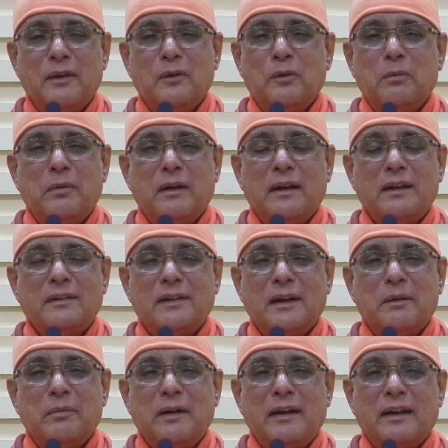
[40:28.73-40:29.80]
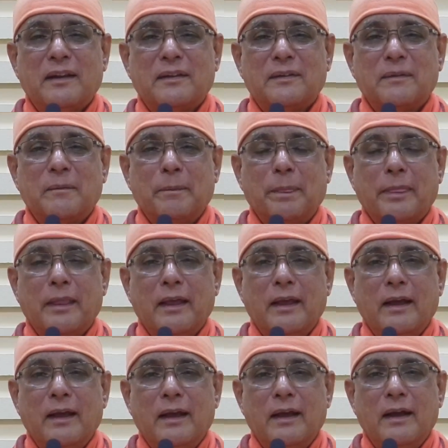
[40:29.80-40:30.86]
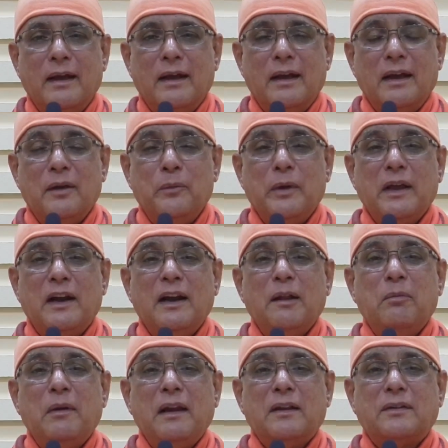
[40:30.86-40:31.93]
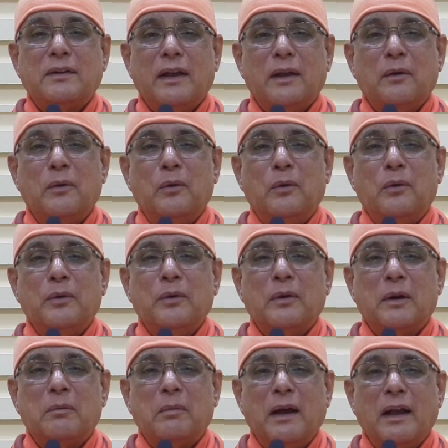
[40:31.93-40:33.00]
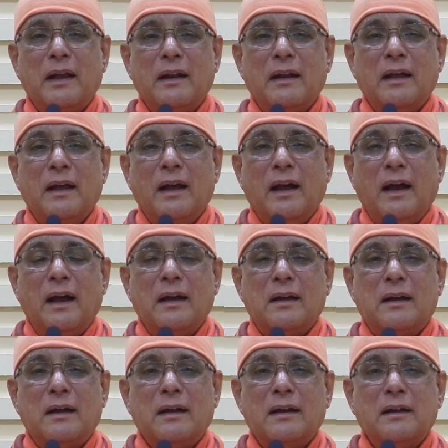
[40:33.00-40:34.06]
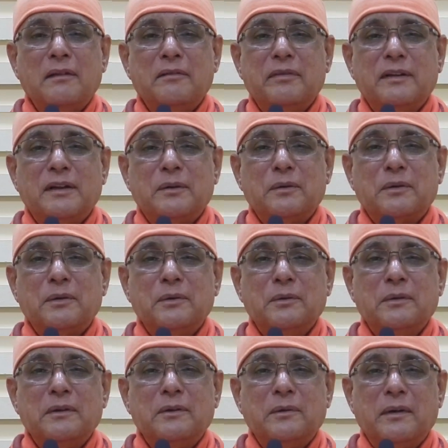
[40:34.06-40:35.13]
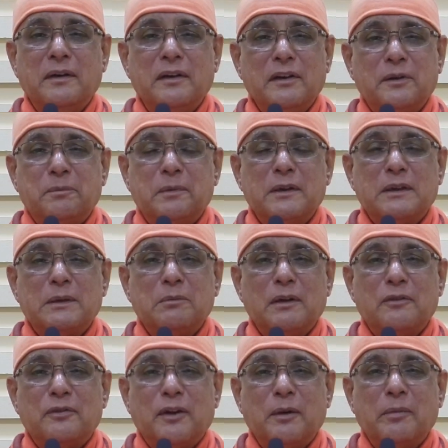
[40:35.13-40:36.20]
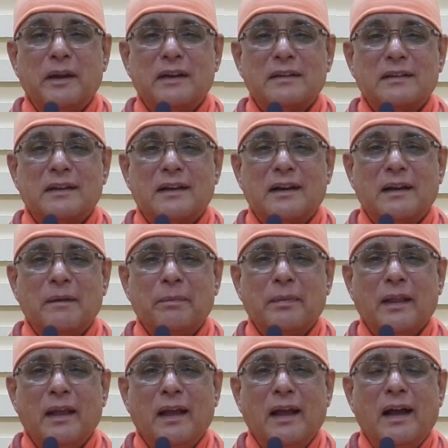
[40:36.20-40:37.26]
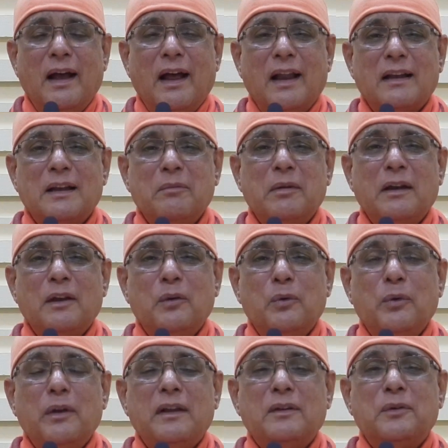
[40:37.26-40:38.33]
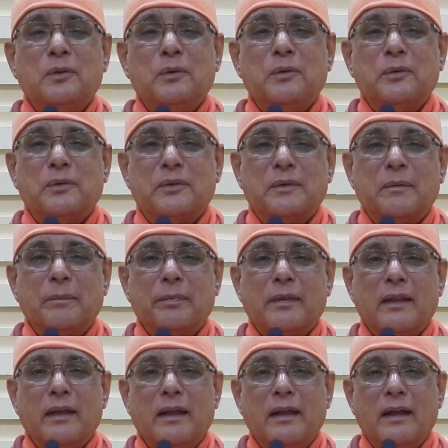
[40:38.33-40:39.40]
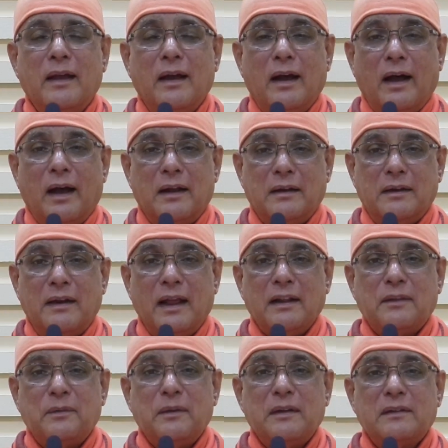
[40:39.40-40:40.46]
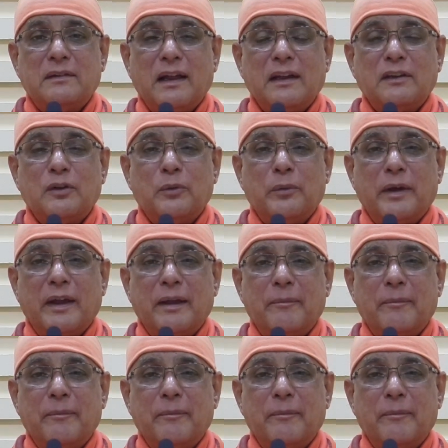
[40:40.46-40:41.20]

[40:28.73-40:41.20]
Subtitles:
Nobody is anybody's. If we glibly say, oh, you are mine, I can't live without you, you're indispensable for me, etc., ultimately, who is whose? Death will snatch away.